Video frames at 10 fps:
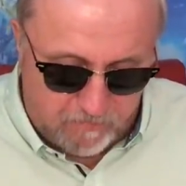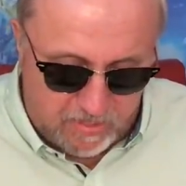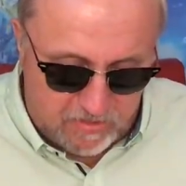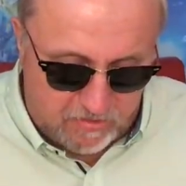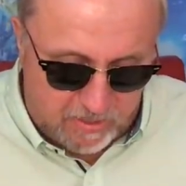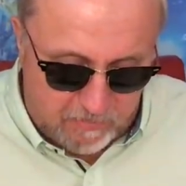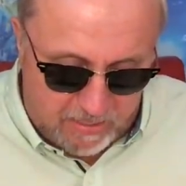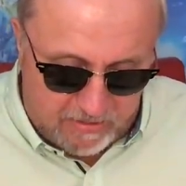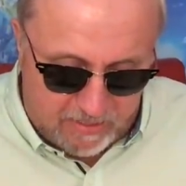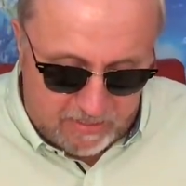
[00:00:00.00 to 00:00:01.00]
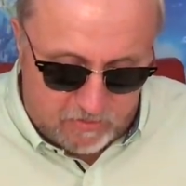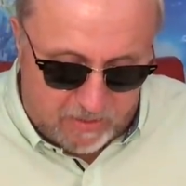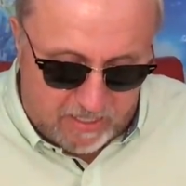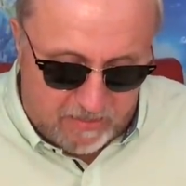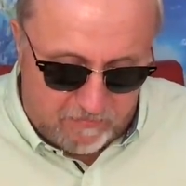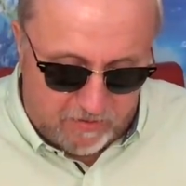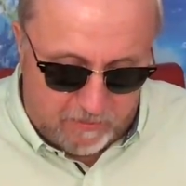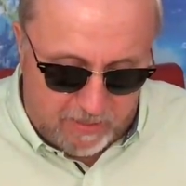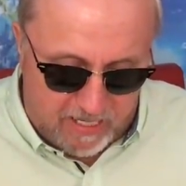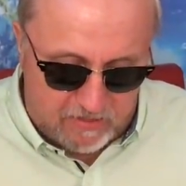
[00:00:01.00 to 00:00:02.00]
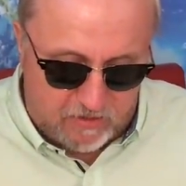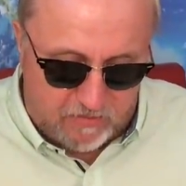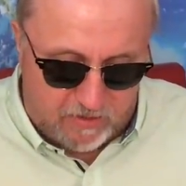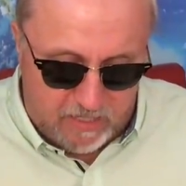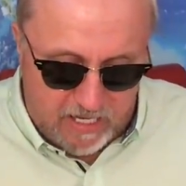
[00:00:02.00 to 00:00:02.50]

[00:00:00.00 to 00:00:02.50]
so they made things ready for the Passover.